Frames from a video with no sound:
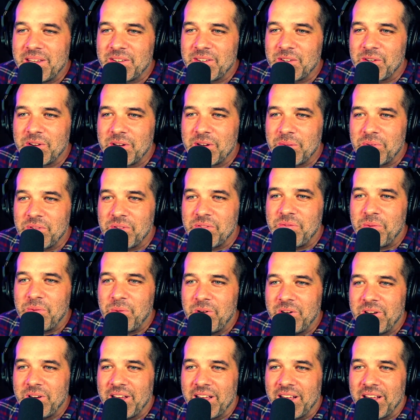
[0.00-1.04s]
and greet
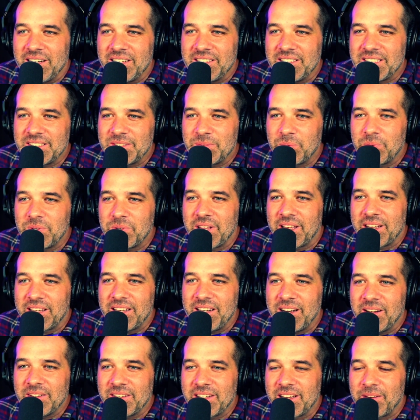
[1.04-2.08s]
beforehand. It's just like,
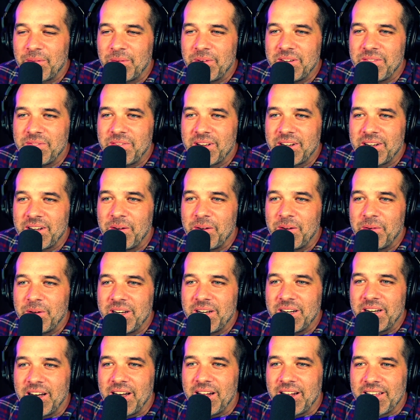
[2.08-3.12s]
like what if I go in
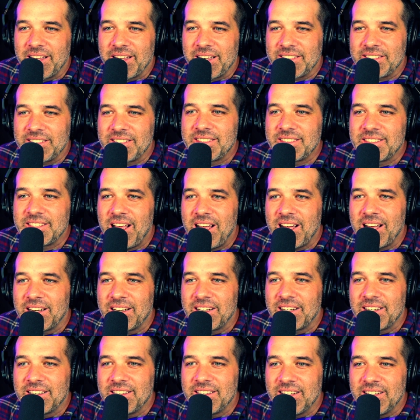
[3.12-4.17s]
and I like suck,
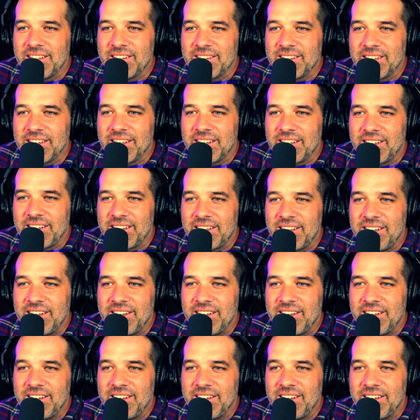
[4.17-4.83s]
and then they're like, oh,